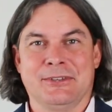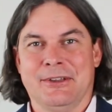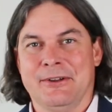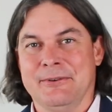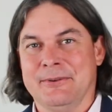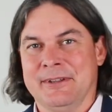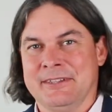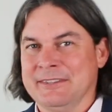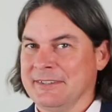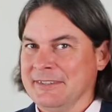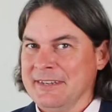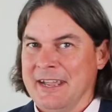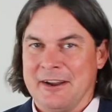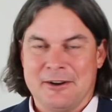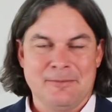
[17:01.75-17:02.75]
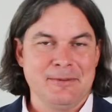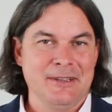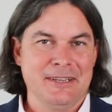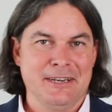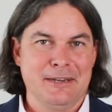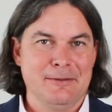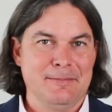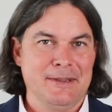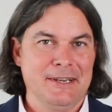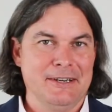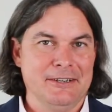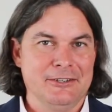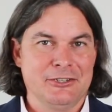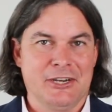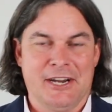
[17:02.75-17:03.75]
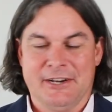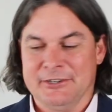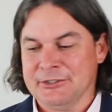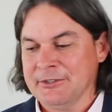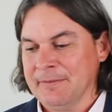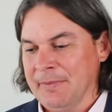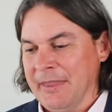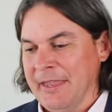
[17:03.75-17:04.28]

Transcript: So it's not going to be any immediate change.